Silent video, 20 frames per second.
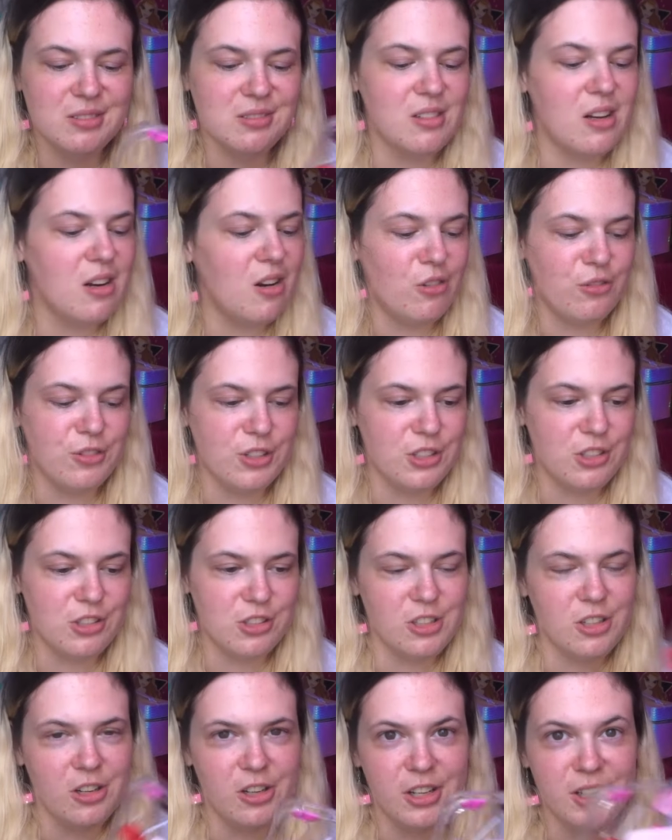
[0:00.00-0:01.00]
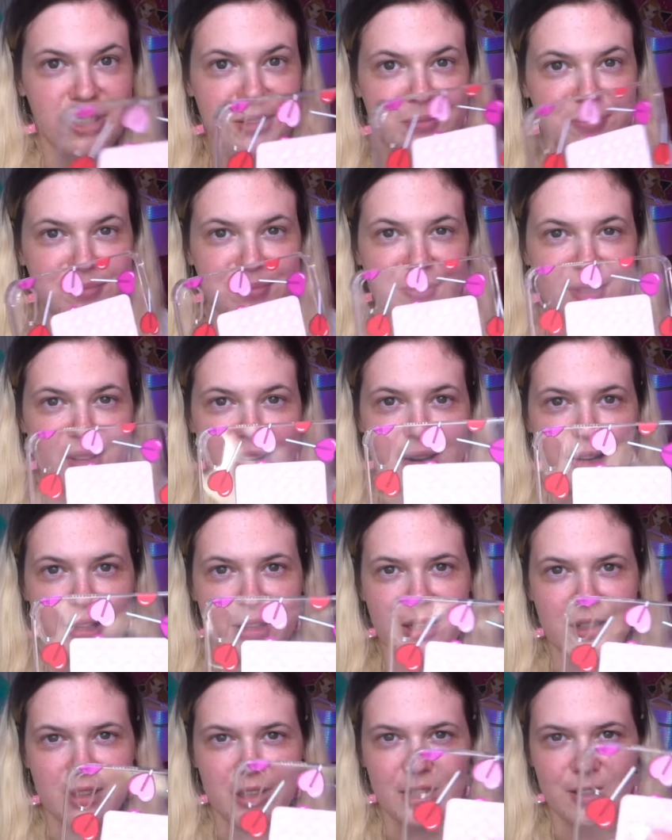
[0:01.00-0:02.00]
I love this design. And
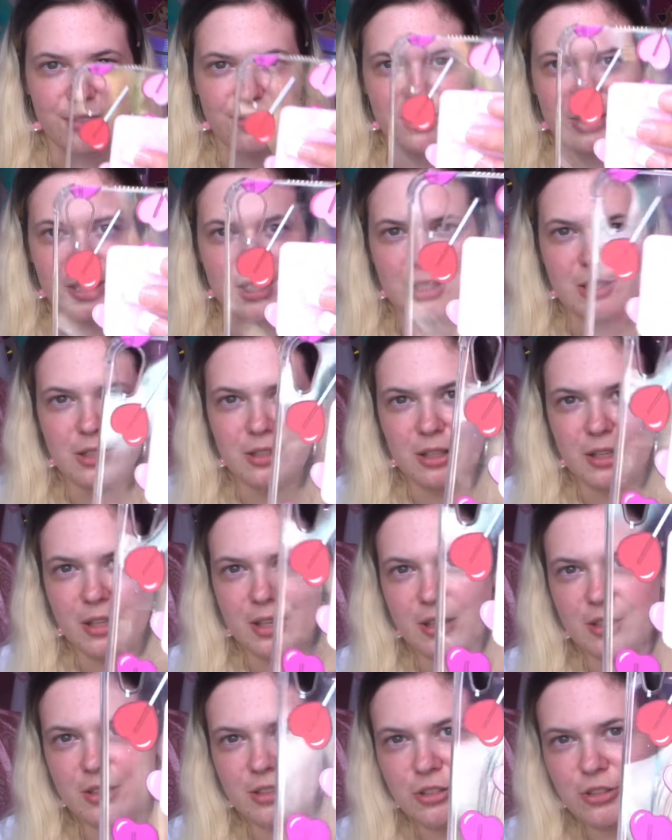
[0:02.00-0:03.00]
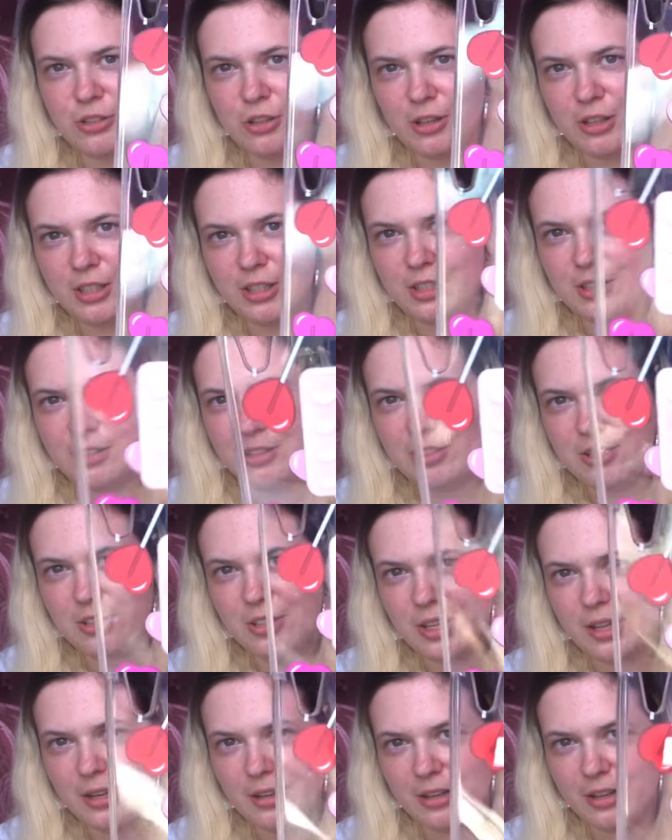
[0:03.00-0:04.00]
then I have these like sockets
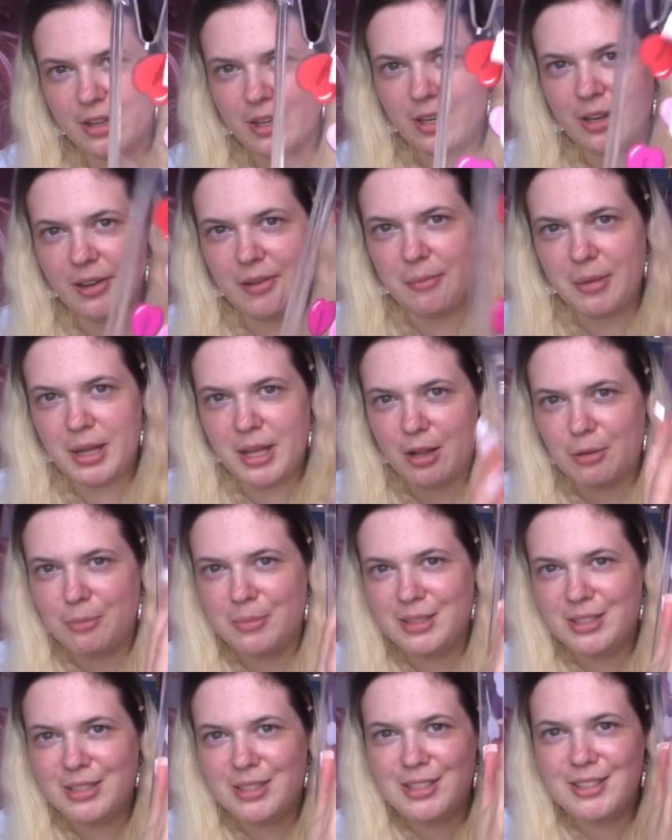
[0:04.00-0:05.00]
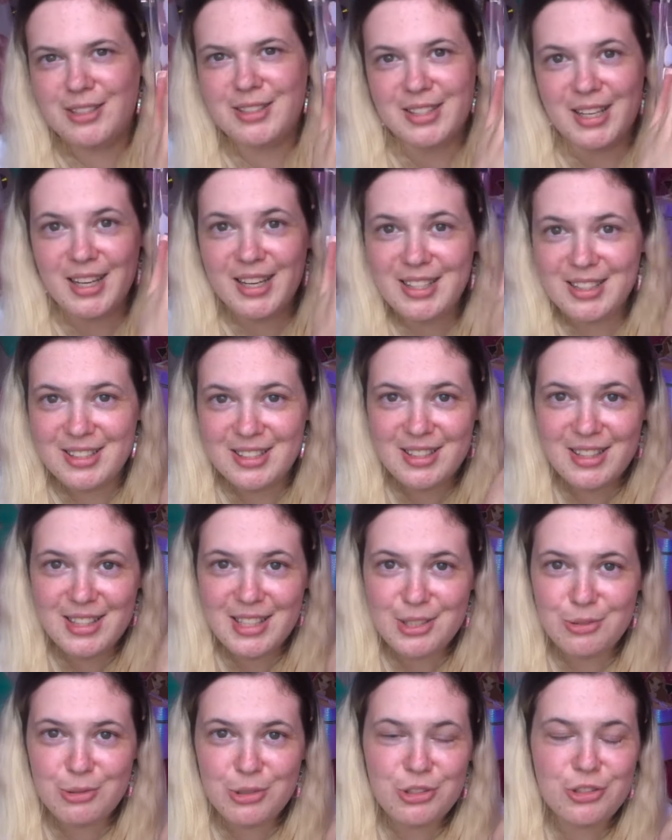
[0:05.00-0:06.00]
that like help it stick to
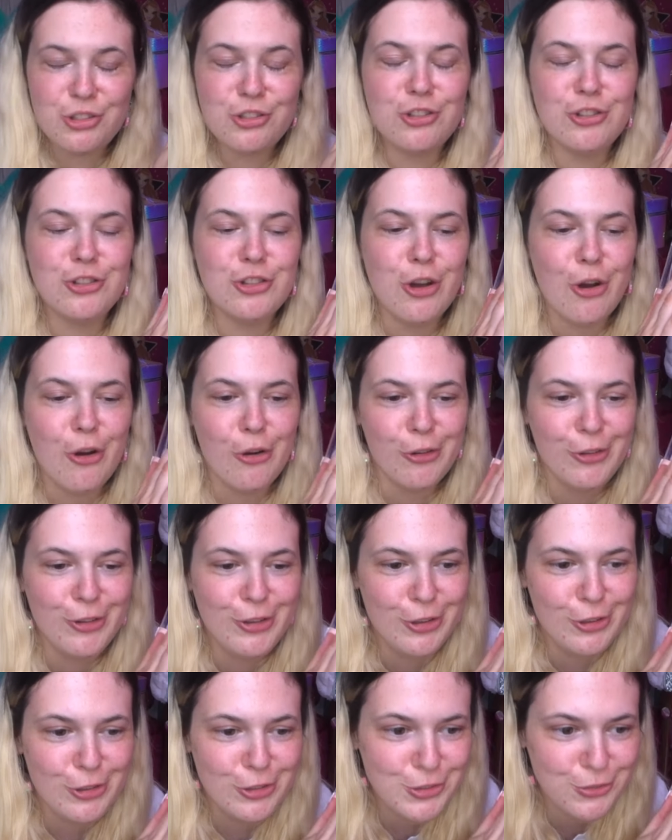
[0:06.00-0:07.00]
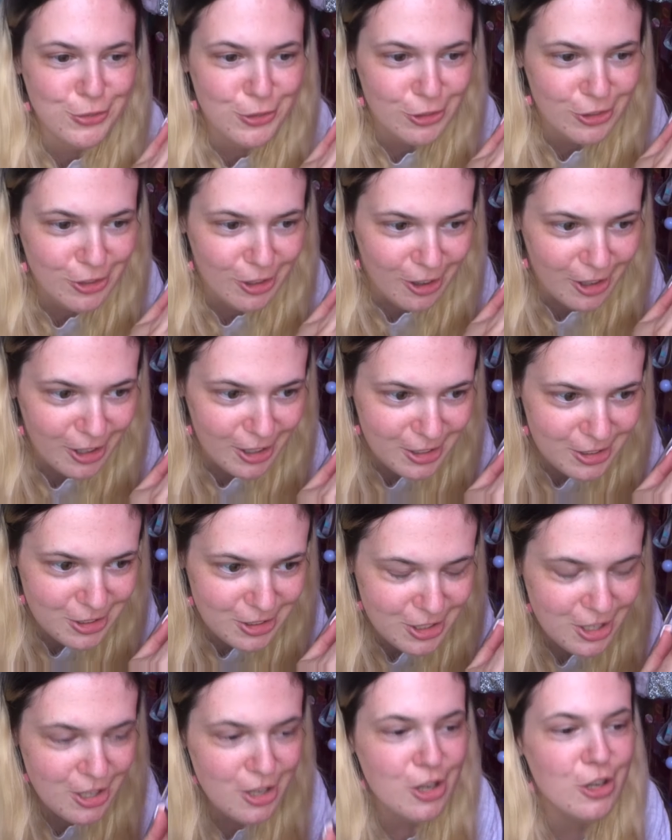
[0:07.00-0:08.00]
things, which is so useful, guys.
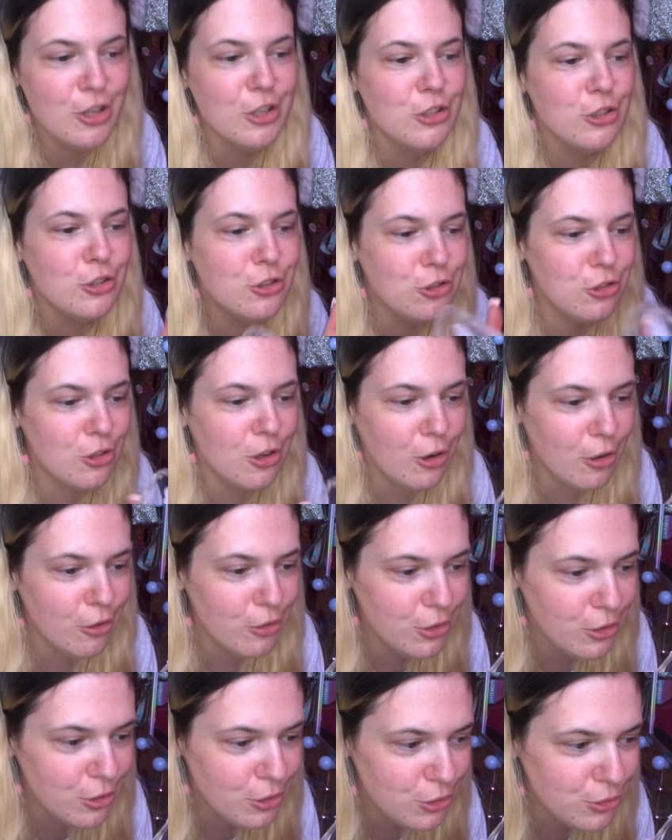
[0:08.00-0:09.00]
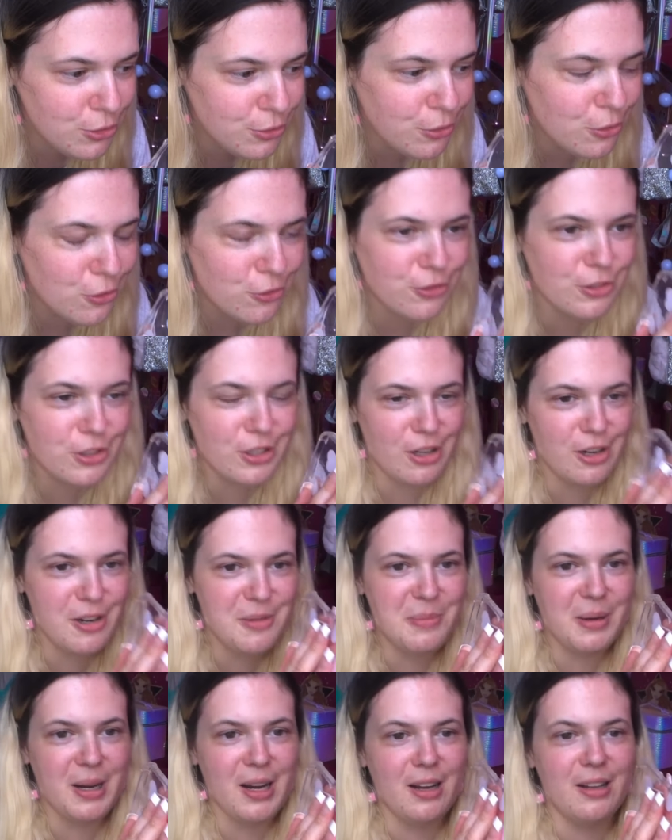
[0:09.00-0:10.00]
So useful for the
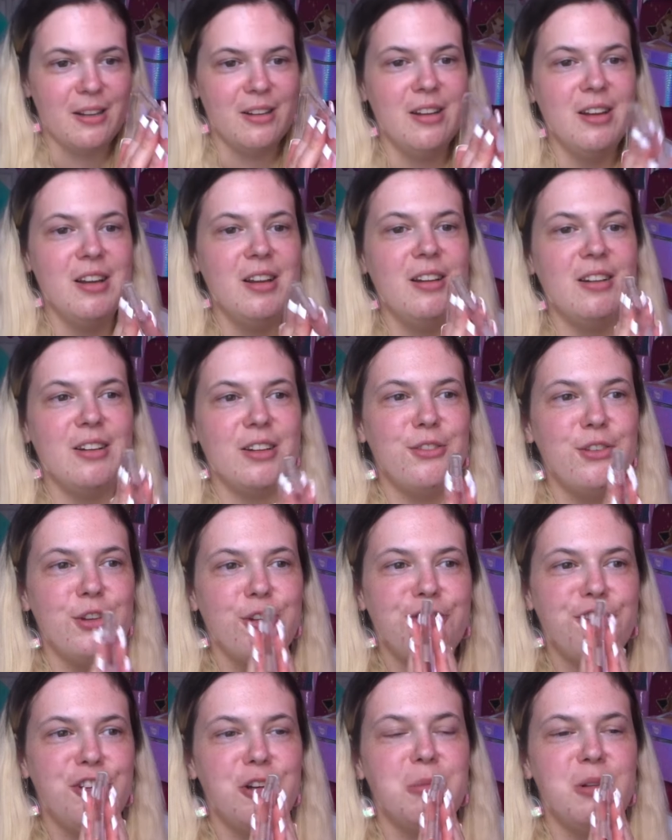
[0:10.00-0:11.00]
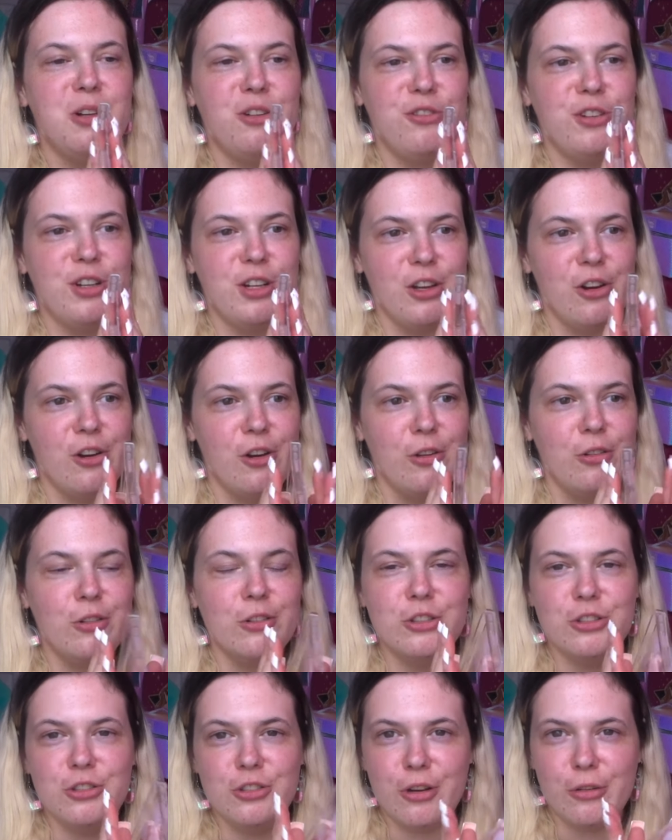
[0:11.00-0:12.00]
iPad. Like if you're filming a video,
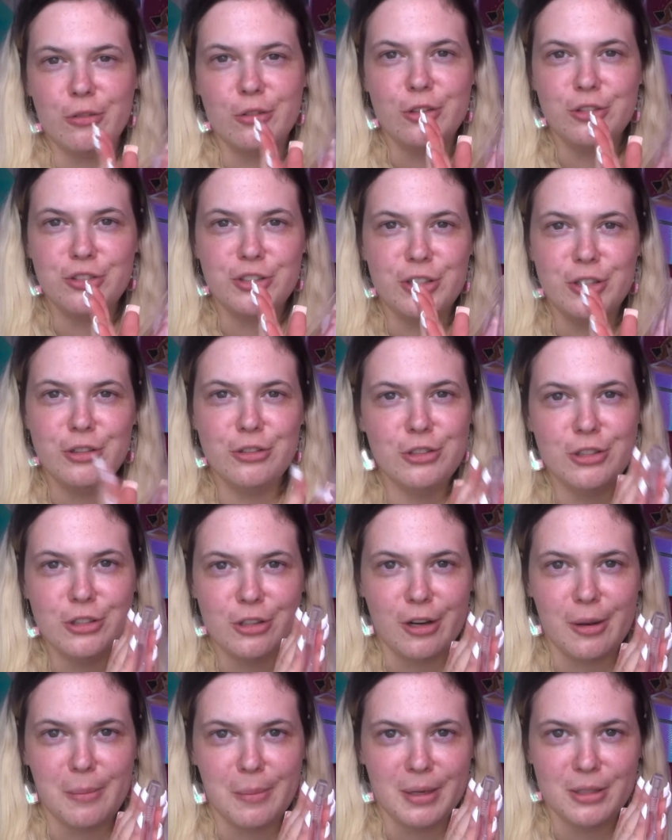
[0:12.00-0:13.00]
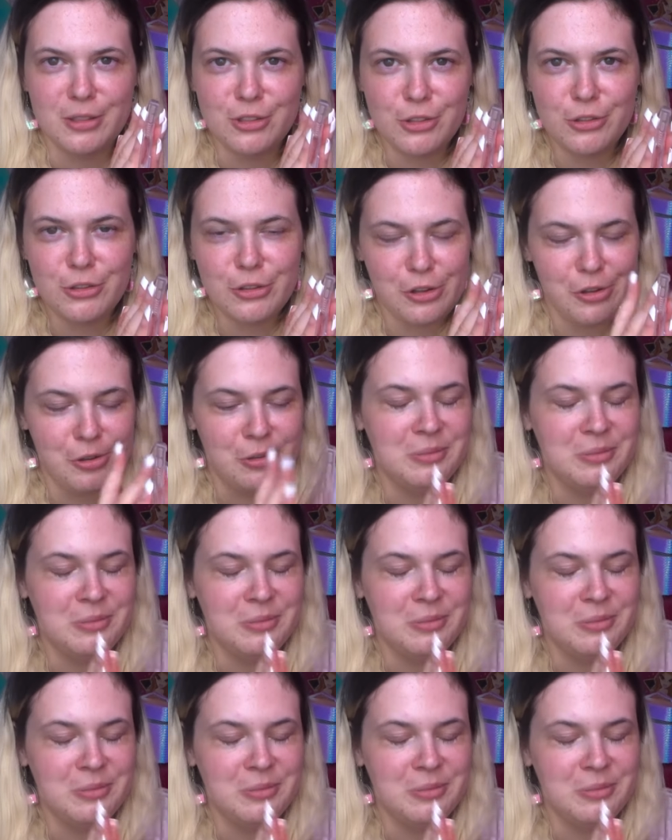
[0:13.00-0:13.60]
because you don't usually use the iPad, do you?